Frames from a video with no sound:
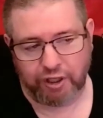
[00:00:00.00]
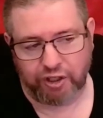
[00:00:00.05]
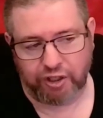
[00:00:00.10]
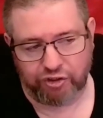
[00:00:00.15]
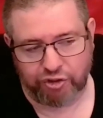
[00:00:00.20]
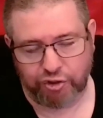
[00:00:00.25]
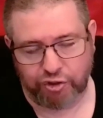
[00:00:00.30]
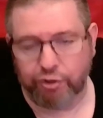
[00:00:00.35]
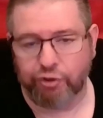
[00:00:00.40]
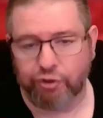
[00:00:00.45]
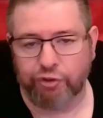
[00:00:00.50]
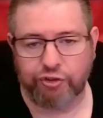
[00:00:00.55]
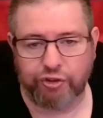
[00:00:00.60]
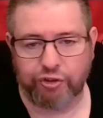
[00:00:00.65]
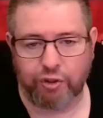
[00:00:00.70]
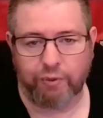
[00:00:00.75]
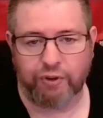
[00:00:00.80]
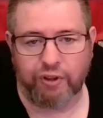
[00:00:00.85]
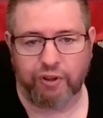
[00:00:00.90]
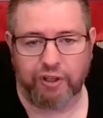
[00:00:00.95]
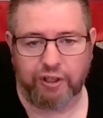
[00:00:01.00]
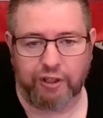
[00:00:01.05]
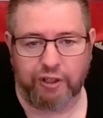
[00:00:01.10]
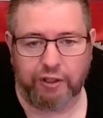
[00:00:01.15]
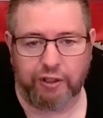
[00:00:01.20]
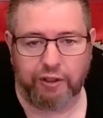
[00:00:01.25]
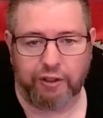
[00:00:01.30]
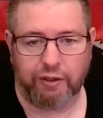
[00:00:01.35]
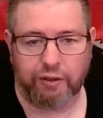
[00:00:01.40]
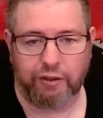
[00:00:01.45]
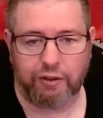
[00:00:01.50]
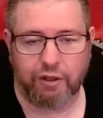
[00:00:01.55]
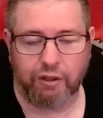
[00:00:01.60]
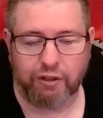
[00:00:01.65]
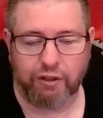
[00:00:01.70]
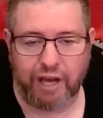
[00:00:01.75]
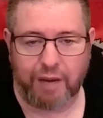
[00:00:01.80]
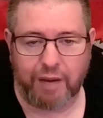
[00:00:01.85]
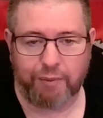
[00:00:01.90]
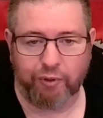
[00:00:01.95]
and choose some of the
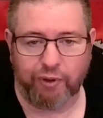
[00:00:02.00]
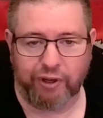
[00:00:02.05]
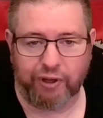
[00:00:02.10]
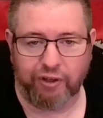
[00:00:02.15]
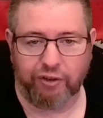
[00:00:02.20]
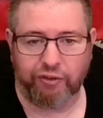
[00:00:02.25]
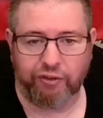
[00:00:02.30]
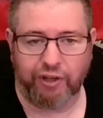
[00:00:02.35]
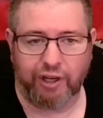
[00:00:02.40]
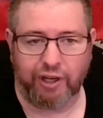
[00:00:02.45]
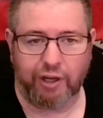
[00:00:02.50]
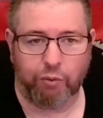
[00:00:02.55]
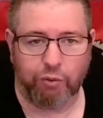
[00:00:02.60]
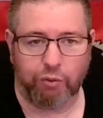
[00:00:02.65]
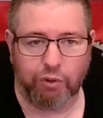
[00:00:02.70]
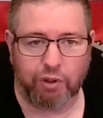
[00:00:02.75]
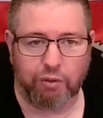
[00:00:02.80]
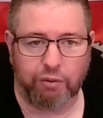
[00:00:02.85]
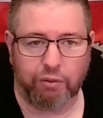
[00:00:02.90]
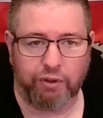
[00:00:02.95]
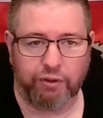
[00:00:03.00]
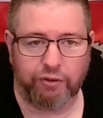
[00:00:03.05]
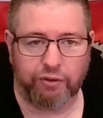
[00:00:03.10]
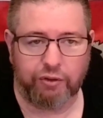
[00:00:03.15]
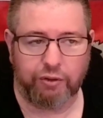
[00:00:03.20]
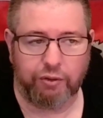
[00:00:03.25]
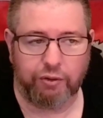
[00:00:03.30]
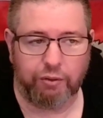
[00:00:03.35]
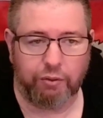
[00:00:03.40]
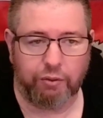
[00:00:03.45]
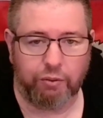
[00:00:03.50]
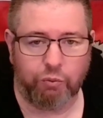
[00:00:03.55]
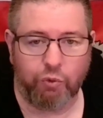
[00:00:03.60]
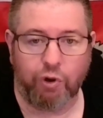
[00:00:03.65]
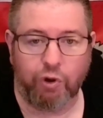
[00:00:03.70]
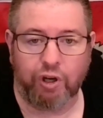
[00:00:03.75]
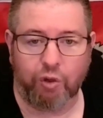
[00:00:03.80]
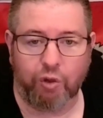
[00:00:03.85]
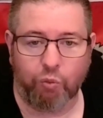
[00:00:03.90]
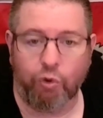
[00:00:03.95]
collaborators that I work with to
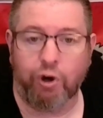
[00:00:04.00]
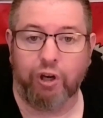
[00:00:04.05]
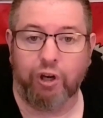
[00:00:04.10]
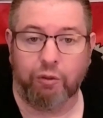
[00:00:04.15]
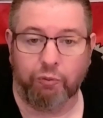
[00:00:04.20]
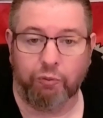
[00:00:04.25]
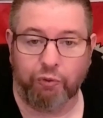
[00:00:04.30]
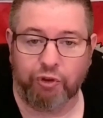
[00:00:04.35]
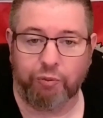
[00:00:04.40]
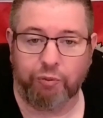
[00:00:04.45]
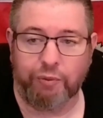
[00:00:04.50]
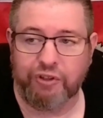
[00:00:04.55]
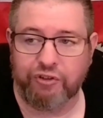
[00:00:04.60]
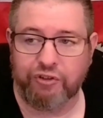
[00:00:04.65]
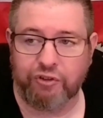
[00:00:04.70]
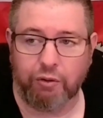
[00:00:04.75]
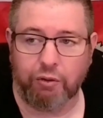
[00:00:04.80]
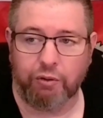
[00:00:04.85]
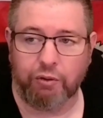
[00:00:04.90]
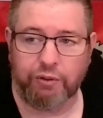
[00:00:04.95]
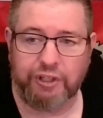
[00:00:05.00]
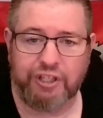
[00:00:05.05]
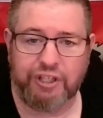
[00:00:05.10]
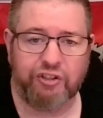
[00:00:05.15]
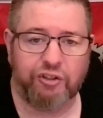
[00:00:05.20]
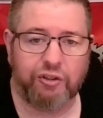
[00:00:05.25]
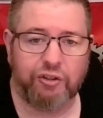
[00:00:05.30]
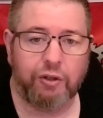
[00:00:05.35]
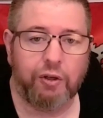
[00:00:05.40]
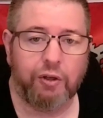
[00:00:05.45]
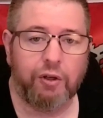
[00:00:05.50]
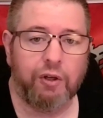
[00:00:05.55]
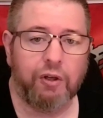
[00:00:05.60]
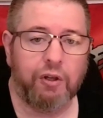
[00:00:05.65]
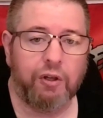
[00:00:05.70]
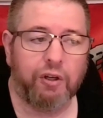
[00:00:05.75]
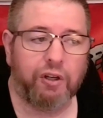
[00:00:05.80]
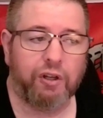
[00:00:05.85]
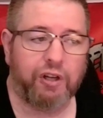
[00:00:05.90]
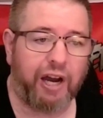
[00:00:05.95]
one-on-one them with me. So each
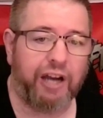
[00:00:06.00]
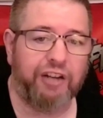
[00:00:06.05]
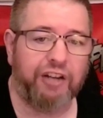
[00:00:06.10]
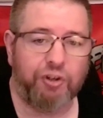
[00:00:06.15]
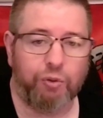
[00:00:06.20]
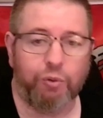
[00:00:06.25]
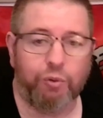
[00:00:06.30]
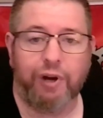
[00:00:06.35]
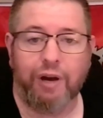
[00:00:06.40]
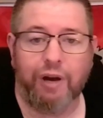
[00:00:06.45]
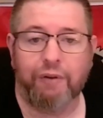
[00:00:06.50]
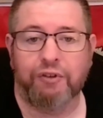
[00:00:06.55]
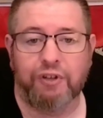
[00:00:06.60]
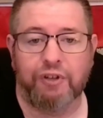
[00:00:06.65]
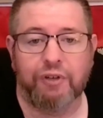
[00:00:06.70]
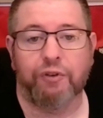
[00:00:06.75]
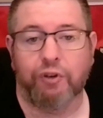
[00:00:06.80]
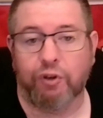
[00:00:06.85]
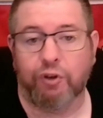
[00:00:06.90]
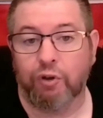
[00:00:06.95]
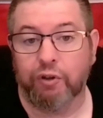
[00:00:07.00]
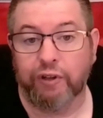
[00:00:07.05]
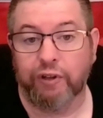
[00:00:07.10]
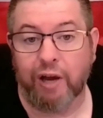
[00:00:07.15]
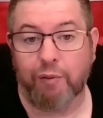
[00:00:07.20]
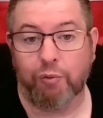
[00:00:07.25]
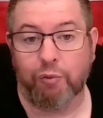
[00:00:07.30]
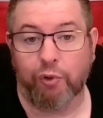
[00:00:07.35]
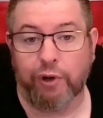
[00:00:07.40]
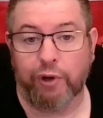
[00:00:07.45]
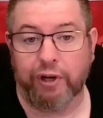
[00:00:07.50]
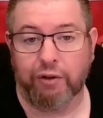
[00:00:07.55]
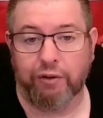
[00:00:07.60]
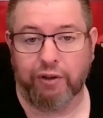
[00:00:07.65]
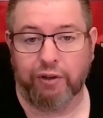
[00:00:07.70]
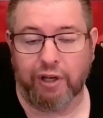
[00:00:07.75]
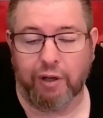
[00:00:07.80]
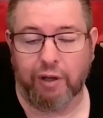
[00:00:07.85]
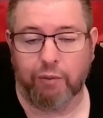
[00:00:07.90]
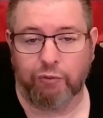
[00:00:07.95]
kaiju will have a different
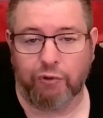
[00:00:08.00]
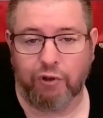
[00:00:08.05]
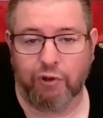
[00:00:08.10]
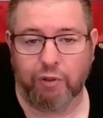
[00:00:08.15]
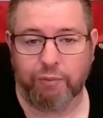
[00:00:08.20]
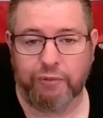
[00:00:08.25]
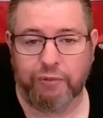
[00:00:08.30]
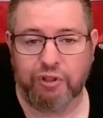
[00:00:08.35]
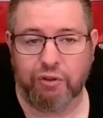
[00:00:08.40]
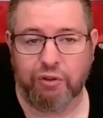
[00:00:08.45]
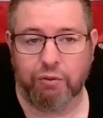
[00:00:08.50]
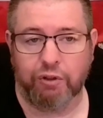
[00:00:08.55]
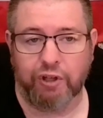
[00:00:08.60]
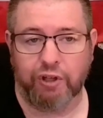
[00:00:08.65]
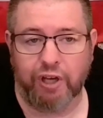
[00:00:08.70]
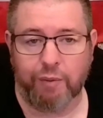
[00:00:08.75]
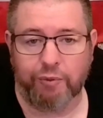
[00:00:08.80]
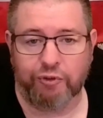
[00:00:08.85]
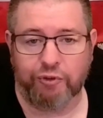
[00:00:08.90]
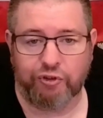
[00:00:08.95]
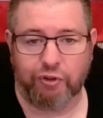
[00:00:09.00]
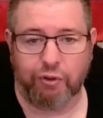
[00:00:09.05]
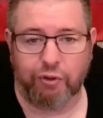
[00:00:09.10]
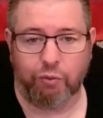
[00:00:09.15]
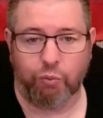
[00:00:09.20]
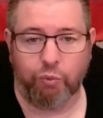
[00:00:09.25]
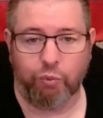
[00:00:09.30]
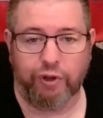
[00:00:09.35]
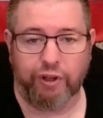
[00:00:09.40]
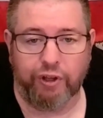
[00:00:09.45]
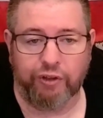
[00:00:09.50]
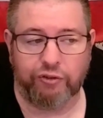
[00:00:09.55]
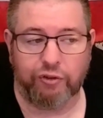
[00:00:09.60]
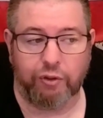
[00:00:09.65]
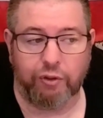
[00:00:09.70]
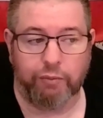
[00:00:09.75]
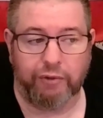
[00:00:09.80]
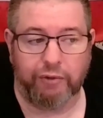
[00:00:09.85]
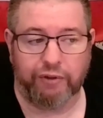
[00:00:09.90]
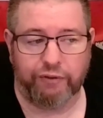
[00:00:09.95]
collaborator that I'm going to be doing an episode with.
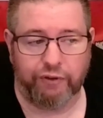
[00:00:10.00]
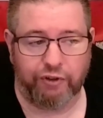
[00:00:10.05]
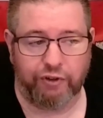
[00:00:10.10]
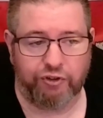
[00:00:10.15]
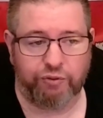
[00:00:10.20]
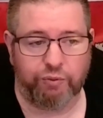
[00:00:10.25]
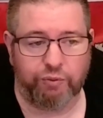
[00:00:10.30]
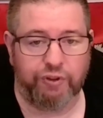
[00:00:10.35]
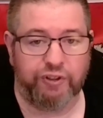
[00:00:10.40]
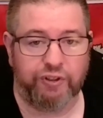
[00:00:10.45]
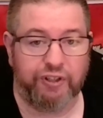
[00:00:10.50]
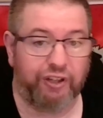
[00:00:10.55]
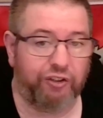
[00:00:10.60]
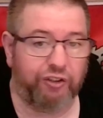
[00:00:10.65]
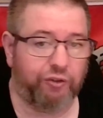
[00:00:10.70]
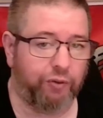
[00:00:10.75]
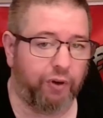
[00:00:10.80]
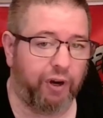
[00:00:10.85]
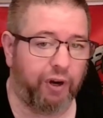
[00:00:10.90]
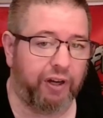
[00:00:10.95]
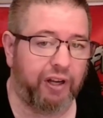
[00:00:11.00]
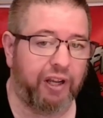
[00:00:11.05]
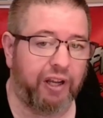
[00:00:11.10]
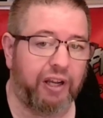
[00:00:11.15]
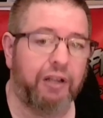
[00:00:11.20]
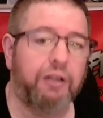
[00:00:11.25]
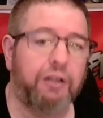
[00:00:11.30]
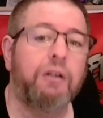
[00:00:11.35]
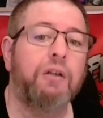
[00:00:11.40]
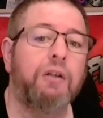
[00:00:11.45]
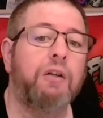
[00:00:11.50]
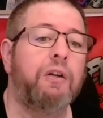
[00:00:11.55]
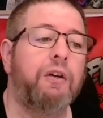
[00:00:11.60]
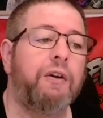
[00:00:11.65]
So my first one next Friday